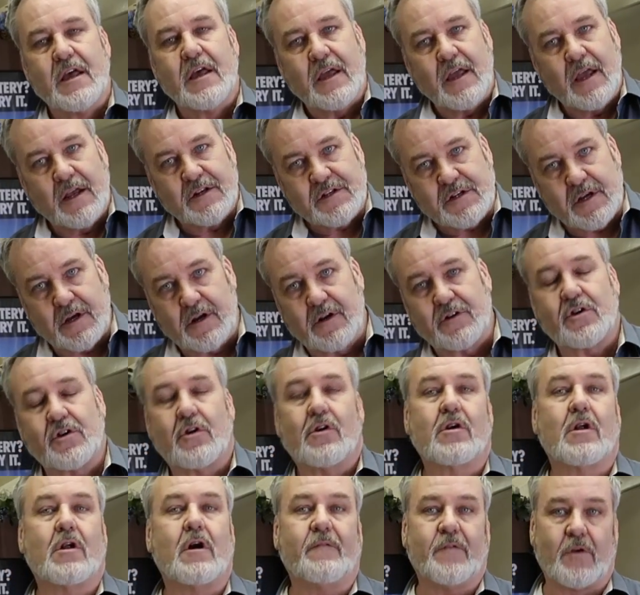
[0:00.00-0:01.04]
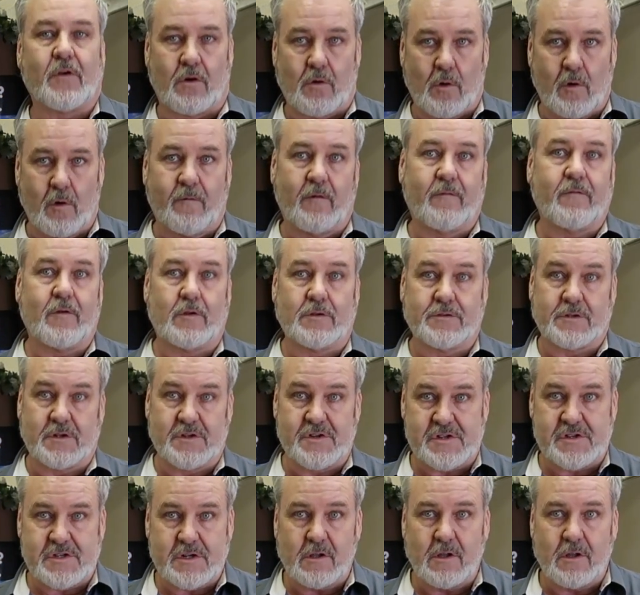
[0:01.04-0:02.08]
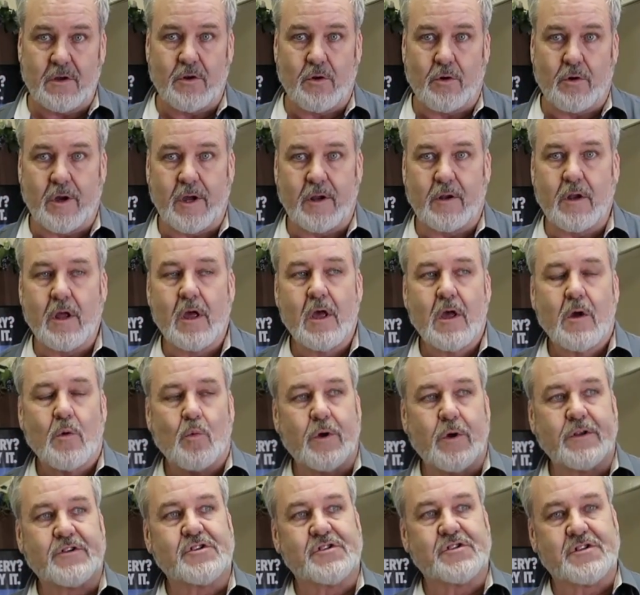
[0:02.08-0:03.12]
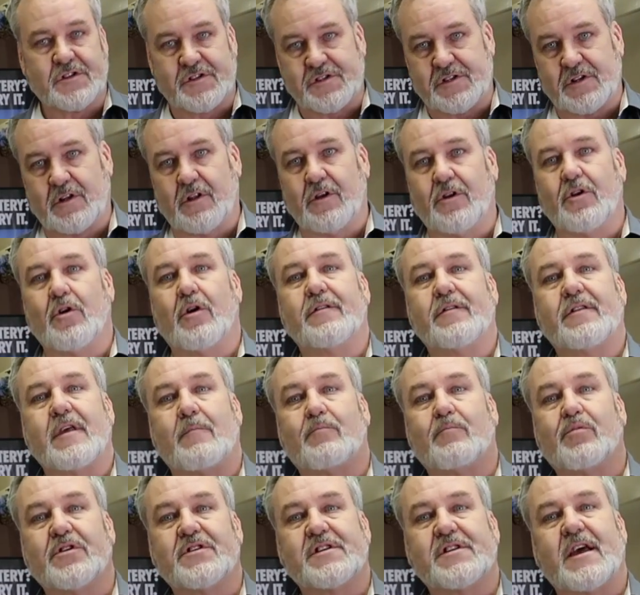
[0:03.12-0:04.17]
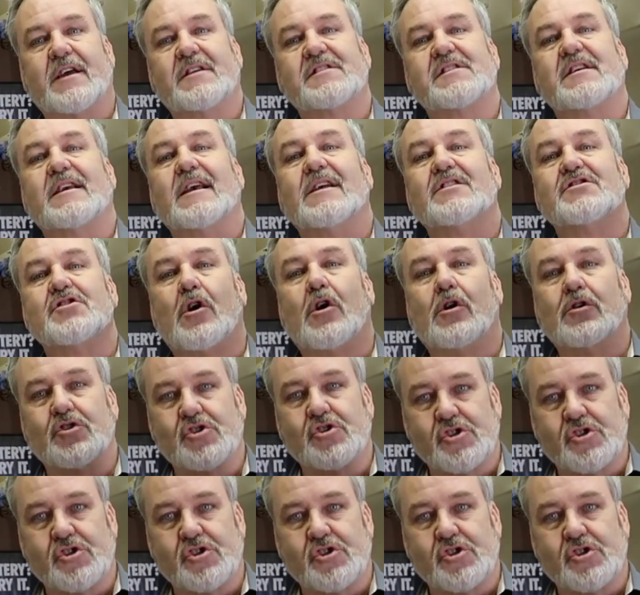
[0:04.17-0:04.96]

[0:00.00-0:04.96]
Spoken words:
it's going to turn off your overvoltage solenoid, which is the solenoid that protects against all